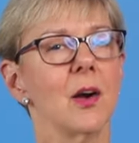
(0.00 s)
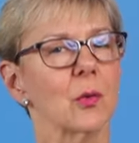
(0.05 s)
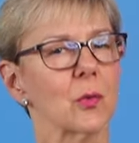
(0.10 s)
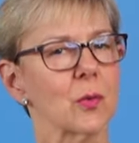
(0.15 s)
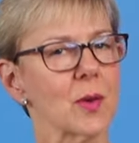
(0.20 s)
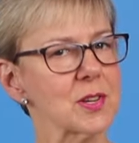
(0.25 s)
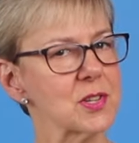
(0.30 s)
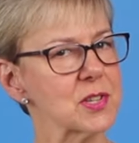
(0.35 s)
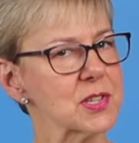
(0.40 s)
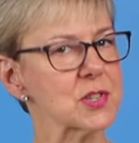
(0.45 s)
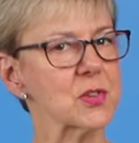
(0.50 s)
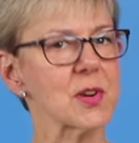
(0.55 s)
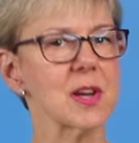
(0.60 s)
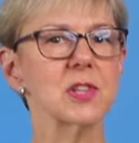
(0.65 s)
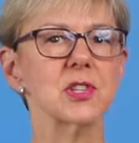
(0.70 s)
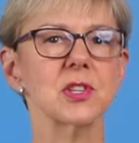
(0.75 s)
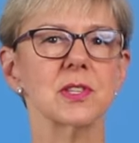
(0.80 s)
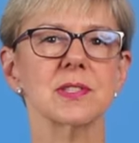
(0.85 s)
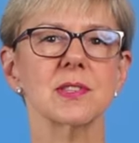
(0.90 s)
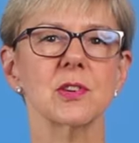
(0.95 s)

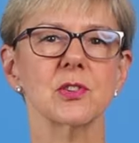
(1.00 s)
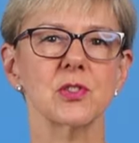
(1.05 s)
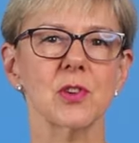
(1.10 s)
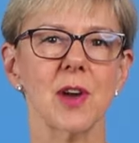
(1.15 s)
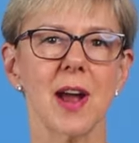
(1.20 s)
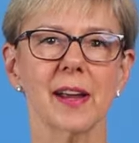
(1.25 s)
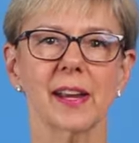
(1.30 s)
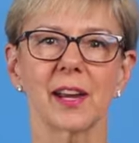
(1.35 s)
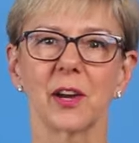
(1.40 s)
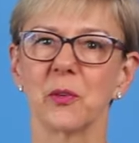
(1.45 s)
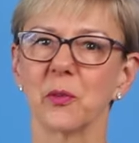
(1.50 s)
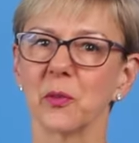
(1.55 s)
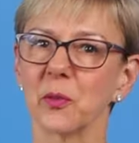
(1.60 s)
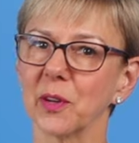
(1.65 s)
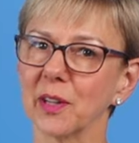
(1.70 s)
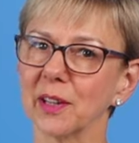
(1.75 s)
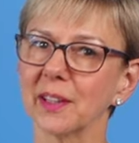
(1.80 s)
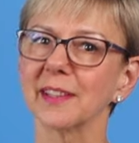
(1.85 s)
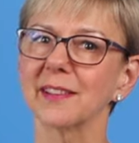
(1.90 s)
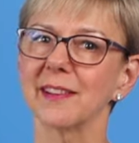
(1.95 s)
Registrations are tracking
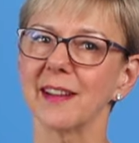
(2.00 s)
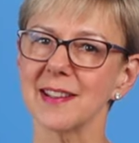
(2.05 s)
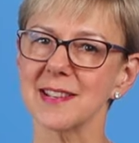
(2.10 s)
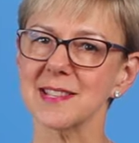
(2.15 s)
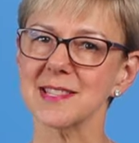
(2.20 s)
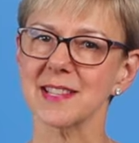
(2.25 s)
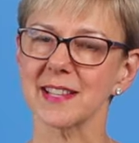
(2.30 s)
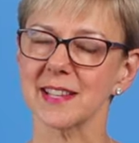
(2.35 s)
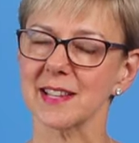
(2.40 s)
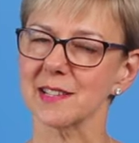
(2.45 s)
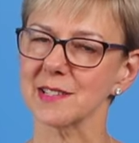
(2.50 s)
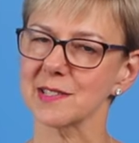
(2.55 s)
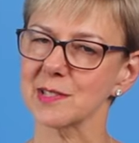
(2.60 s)
really nicely,